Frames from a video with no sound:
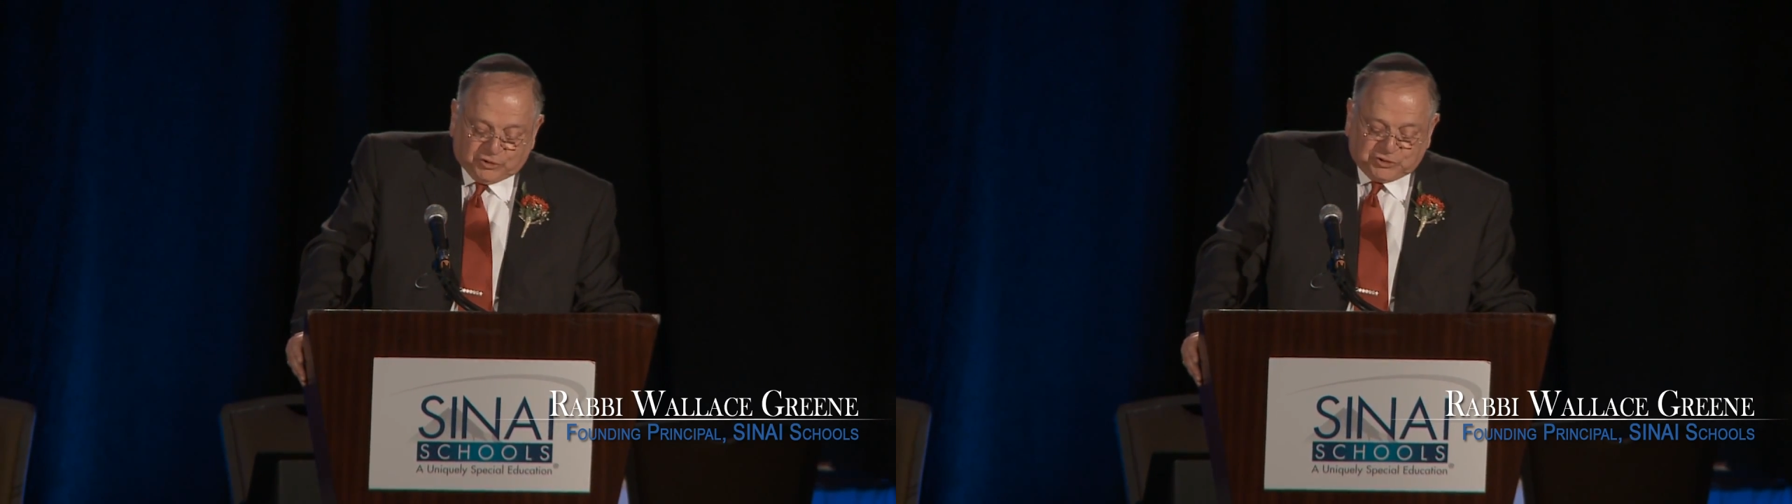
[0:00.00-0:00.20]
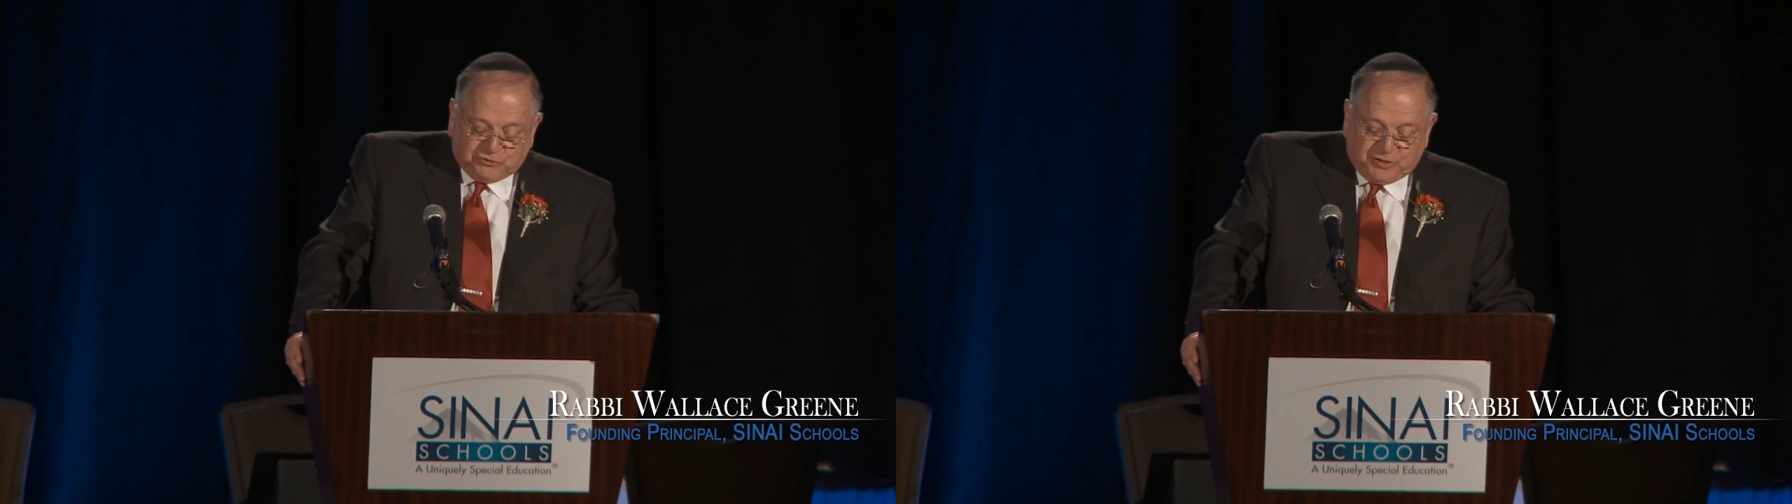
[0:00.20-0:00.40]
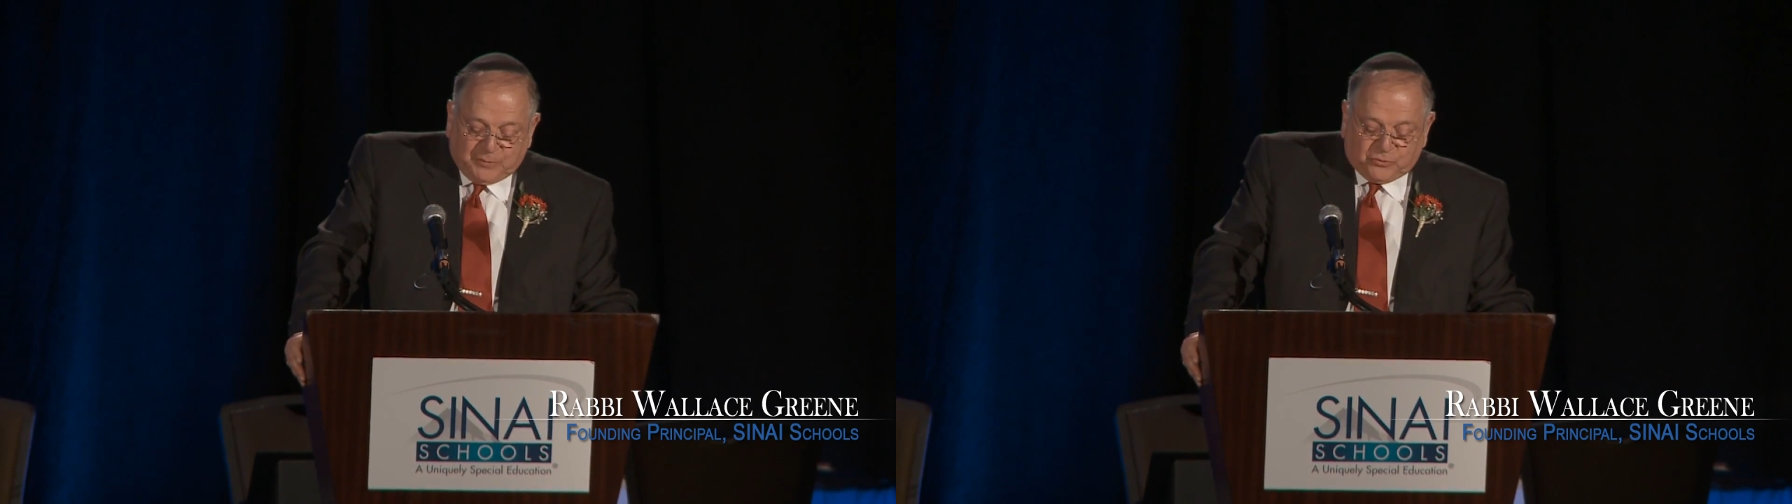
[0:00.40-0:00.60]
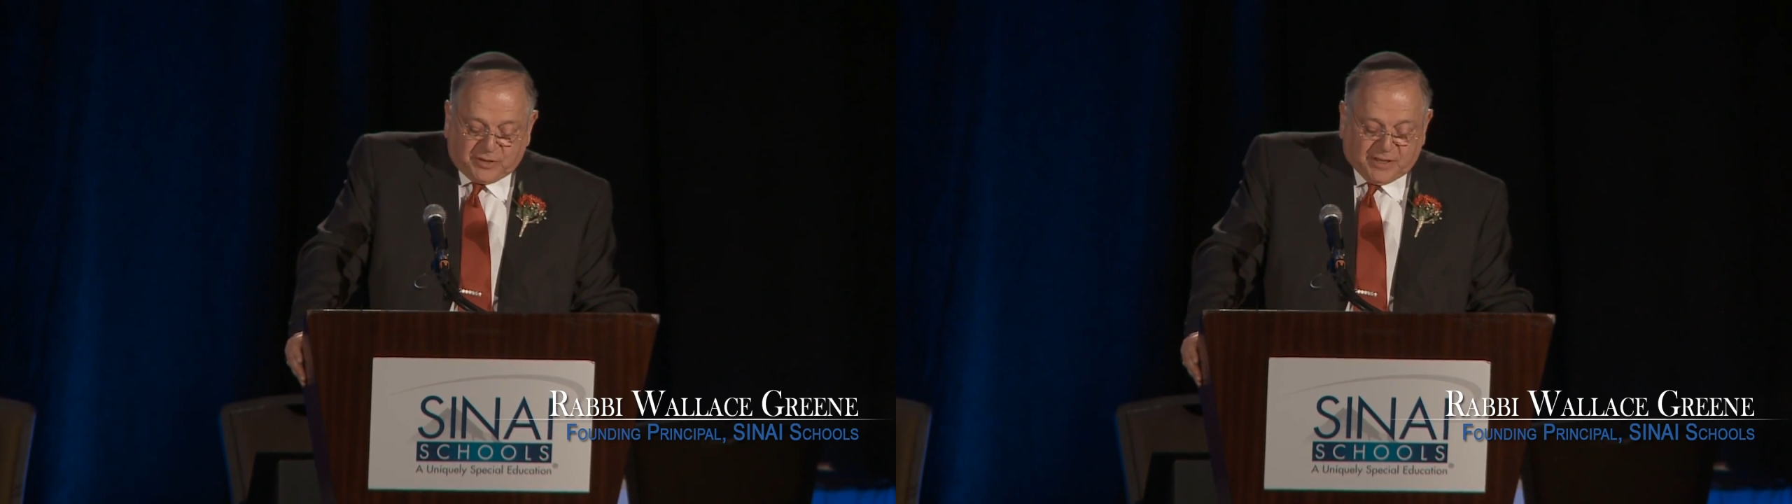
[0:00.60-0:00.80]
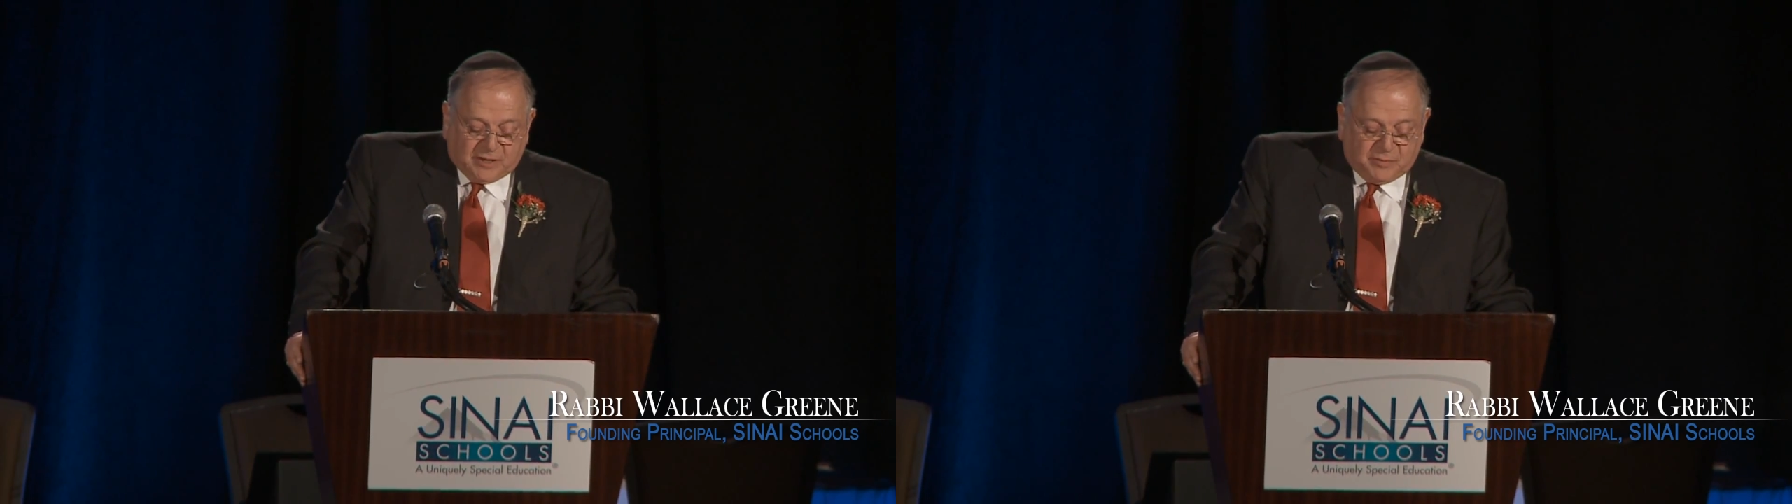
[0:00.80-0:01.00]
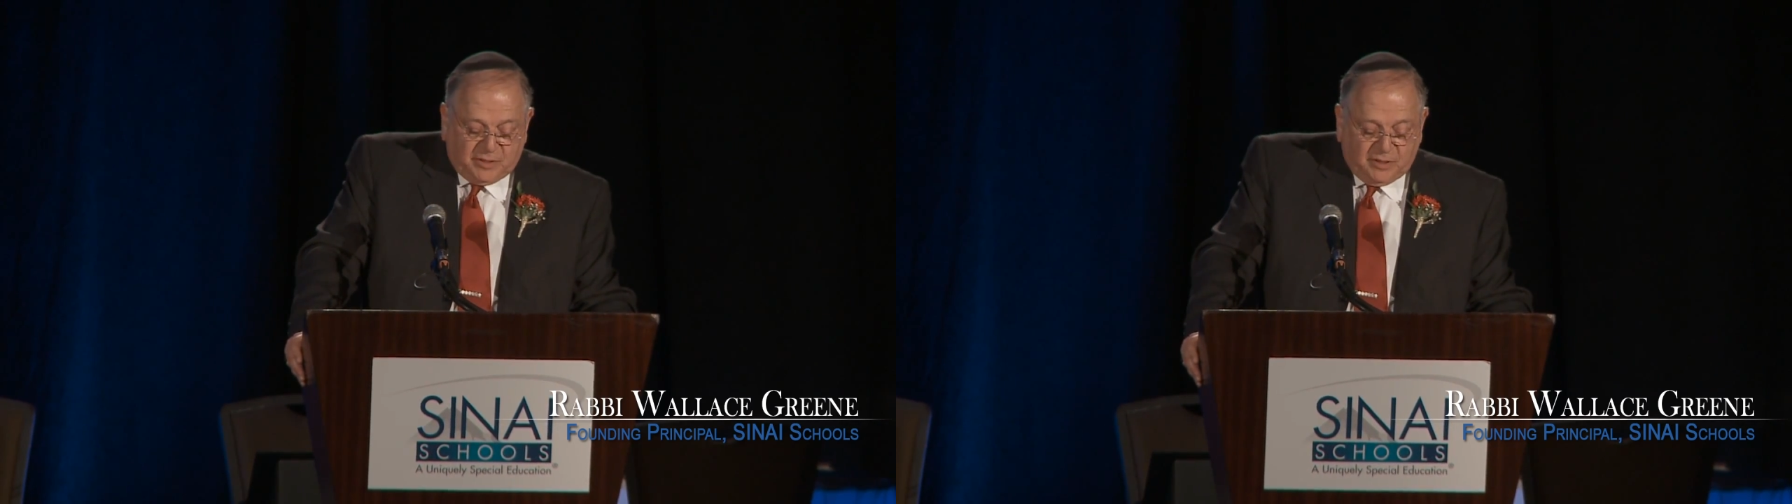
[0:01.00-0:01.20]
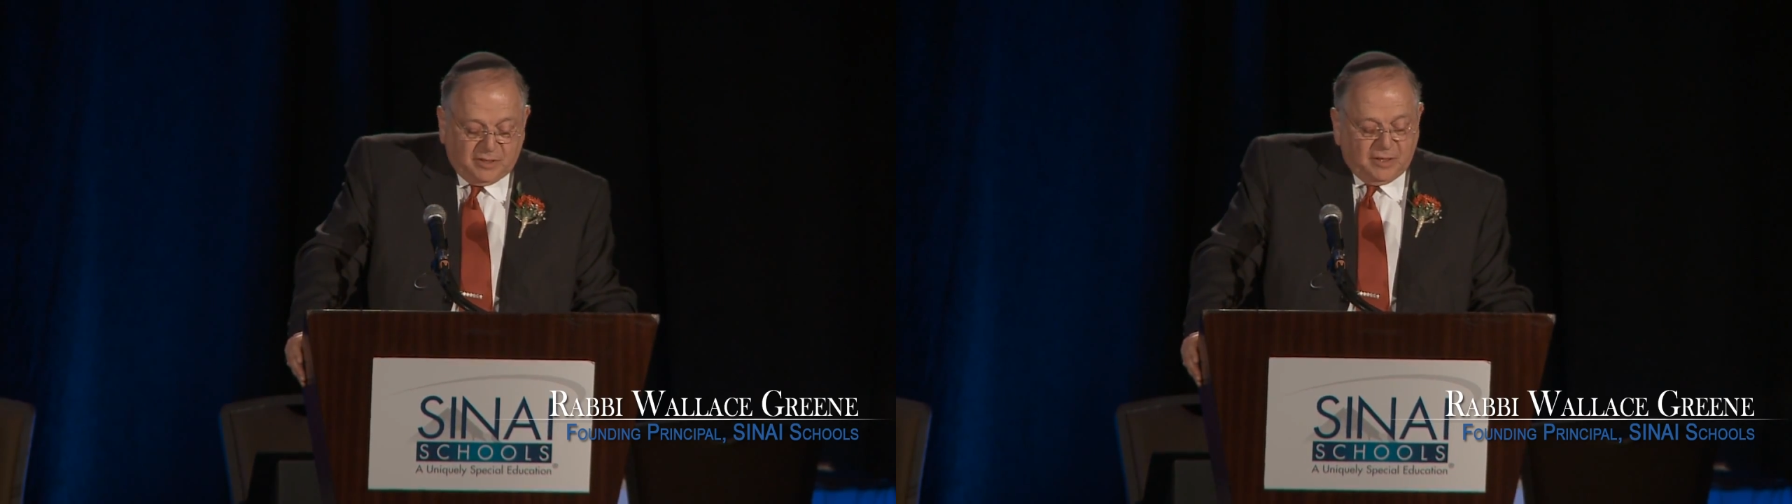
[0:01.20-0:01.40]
Kushner Hebrew Academy,